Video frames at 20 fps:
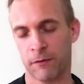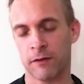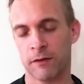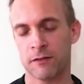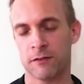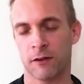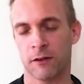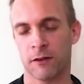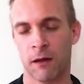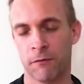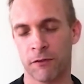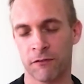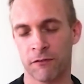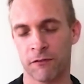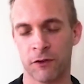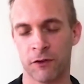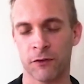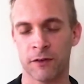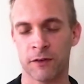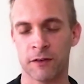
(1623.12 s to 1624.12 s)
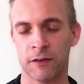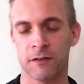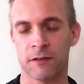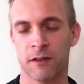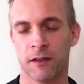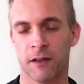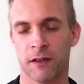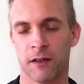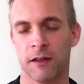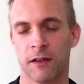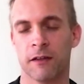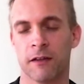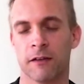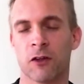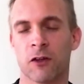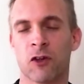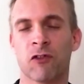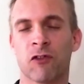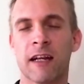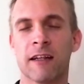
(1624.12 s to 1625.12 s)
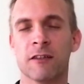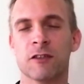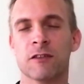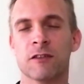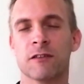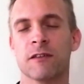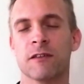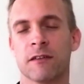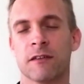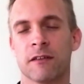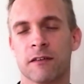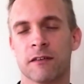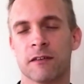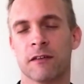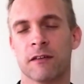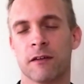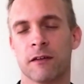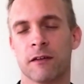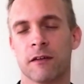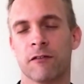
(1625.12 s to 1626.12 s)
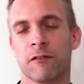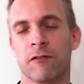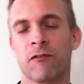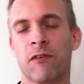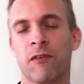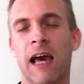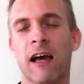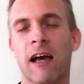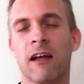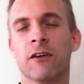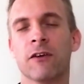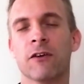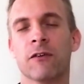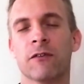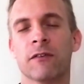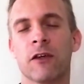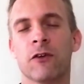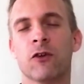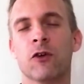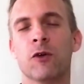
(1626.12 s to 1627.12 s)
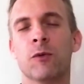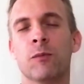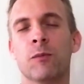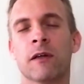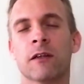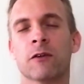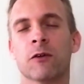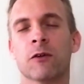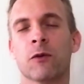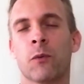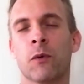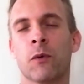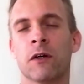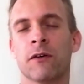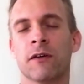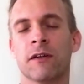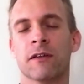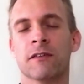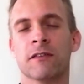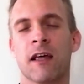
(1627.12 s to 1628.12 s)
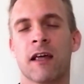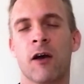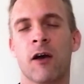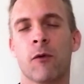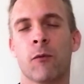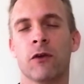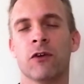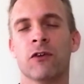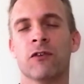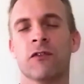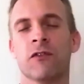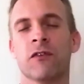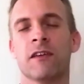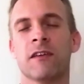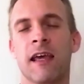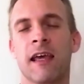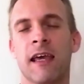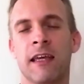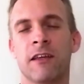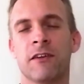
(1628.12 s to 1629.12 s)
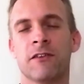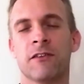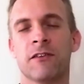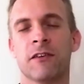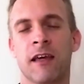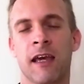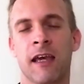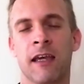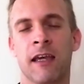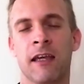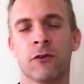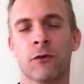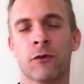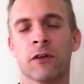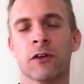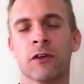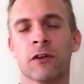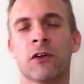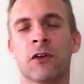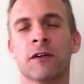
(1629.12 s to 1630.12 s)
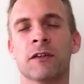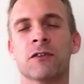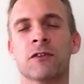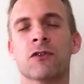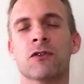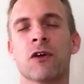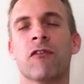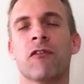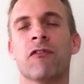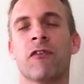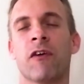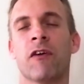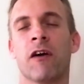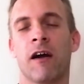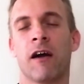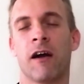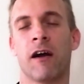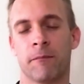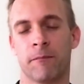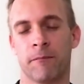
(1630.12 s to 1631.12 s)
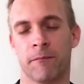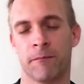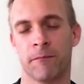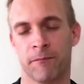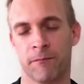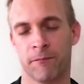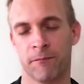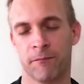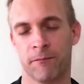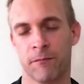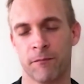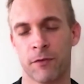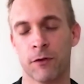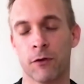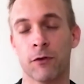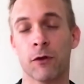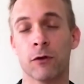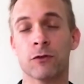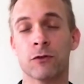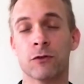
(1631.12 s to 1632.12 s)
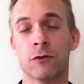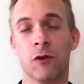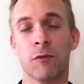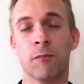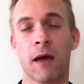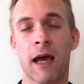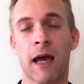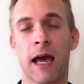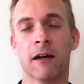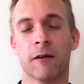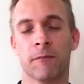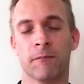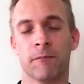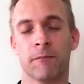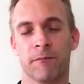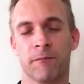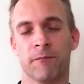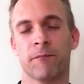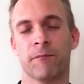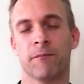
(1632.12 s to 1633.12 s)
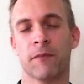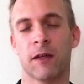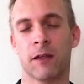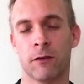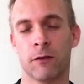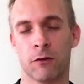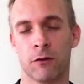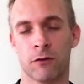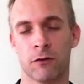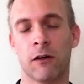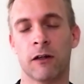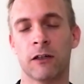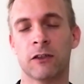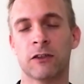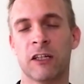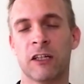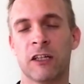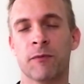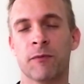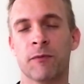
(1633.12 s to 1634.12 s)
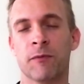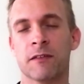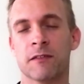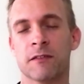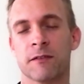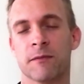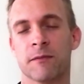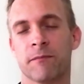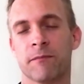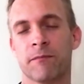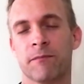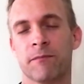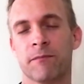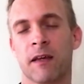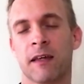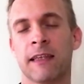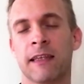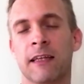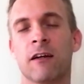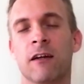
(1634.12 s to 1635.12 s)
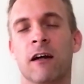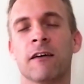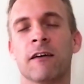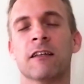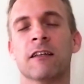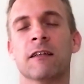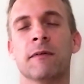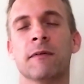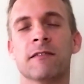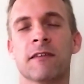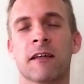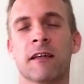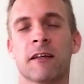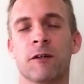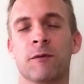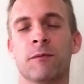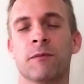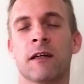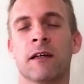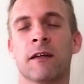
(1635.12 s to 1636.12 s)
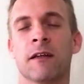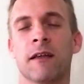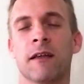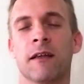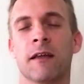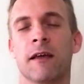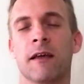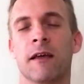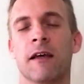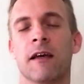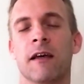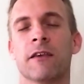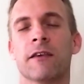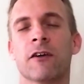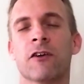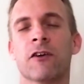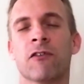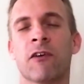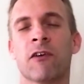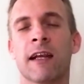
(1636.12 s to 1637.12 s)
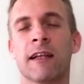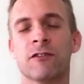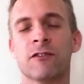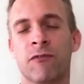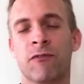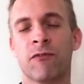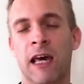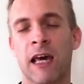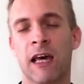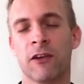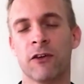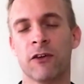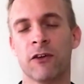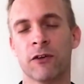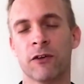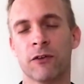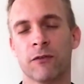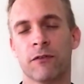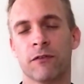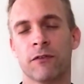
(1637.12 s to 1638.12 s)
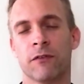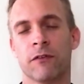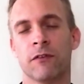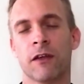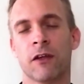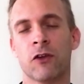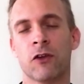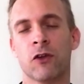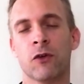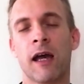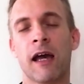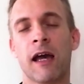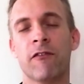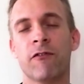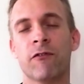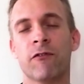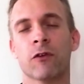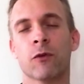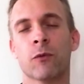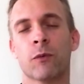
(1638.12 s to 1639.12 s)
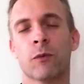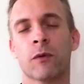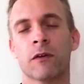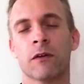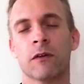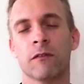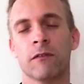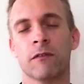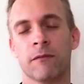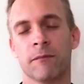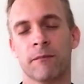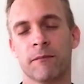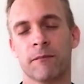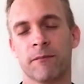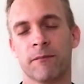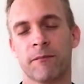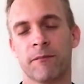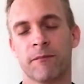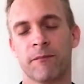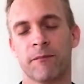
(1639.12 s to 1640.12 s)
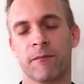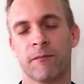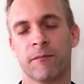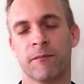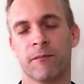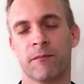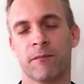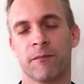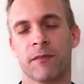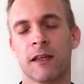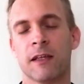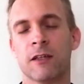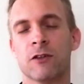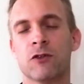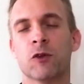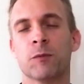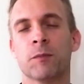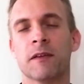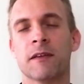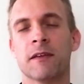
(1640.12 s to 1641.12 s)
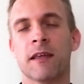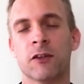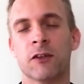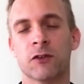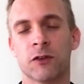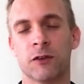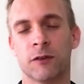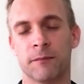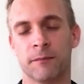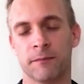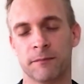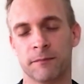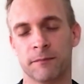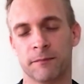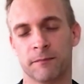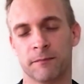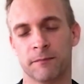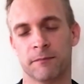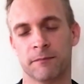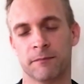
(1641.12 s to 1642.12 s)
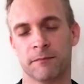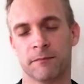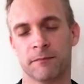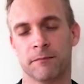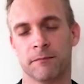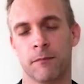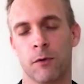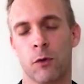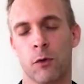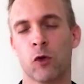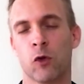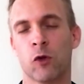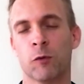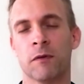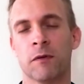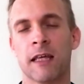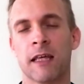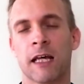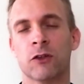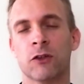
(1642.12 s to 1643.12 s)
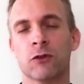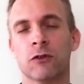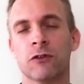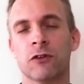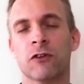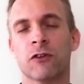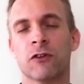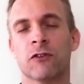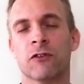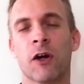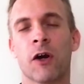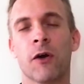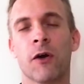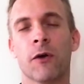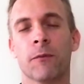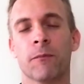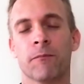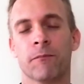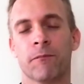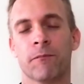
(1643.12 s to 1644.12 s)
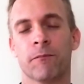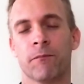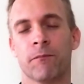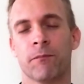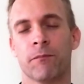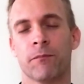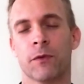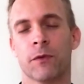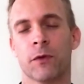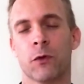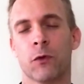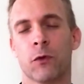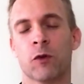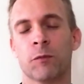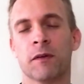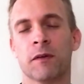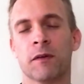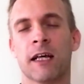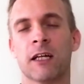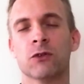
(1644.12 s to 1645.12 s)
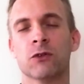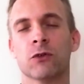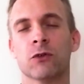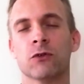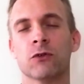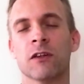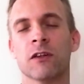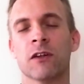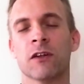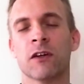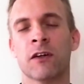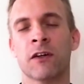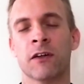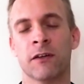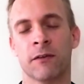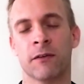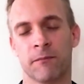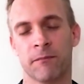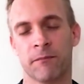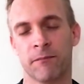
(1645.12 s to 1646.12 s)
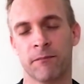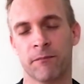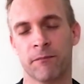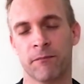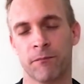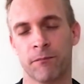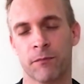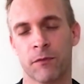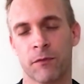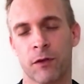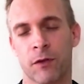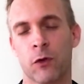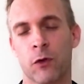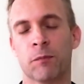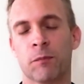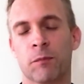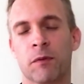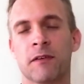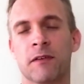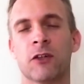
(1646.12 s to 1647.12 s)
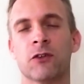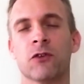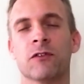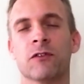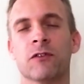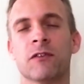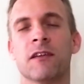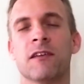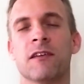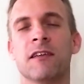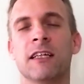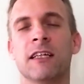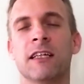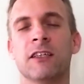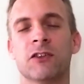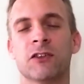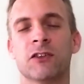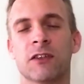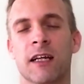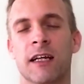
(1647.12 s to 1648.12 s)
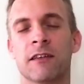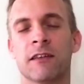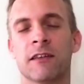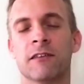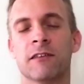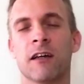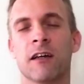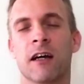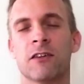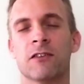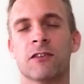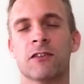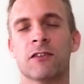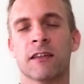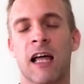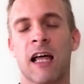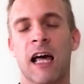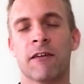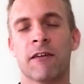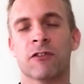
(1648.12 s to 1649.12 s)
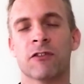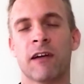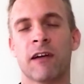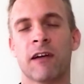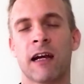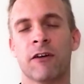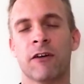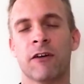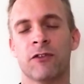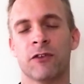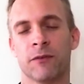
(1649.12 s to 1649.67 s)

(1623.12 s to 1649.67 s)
come through is the greatest value that you bring the world is not what you've attained, gained, or learned so far. Though those do matter, and those are achievements, and they are to be celebrated. The greatest value that you have for the world is your potential. Your potential to grow, your potential to learn, your potential to teach and to touch the lives around you.